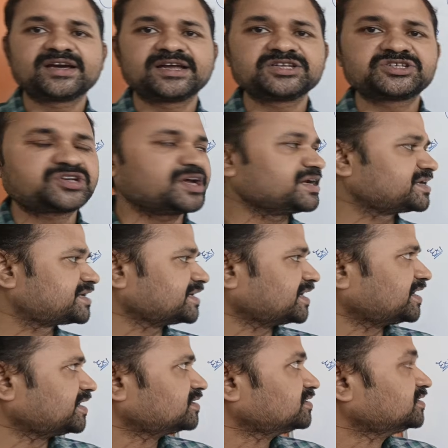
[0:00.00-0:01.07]
construct uh,
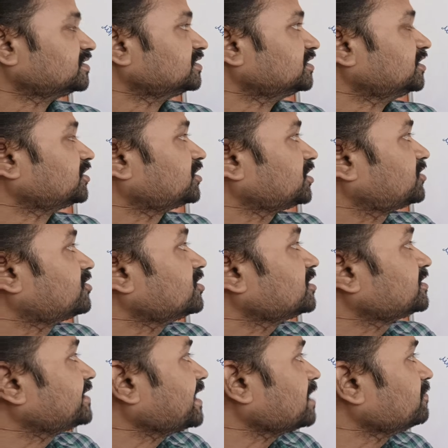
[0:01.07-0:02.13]

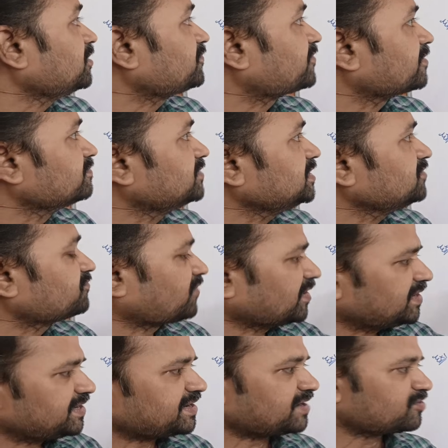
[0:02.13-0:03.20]
regular grammar from the
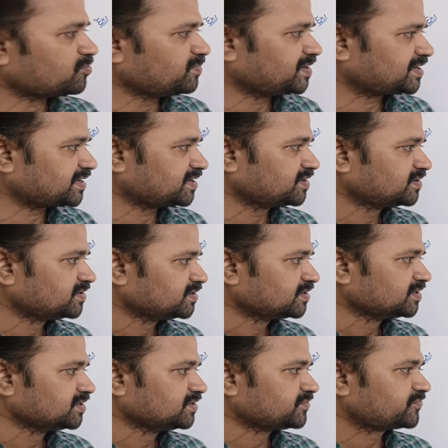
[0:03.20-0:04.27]
finite automata.
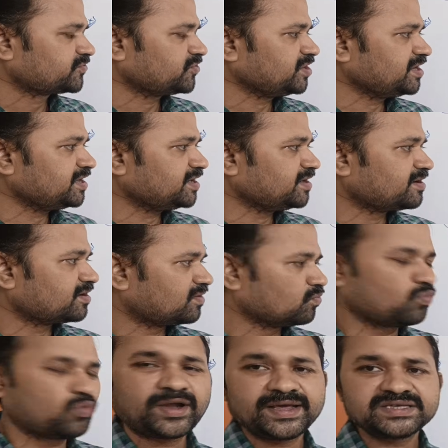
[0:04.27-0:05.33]
So here uh,
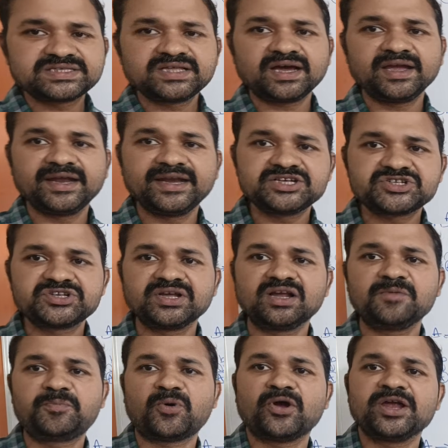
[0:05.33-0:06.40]
what is the additional
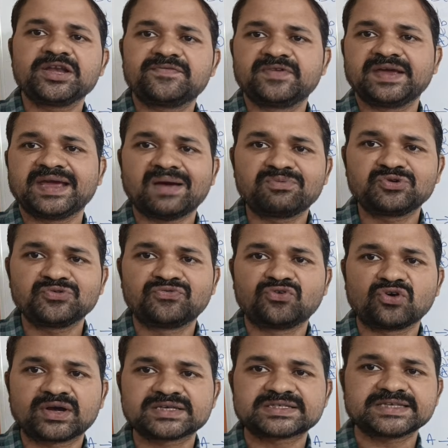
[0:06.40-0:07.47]
point we have to
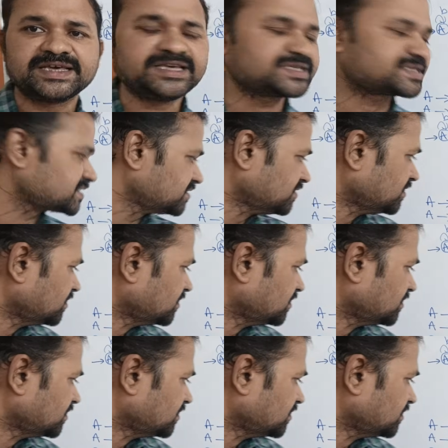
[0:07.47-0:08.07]
focus is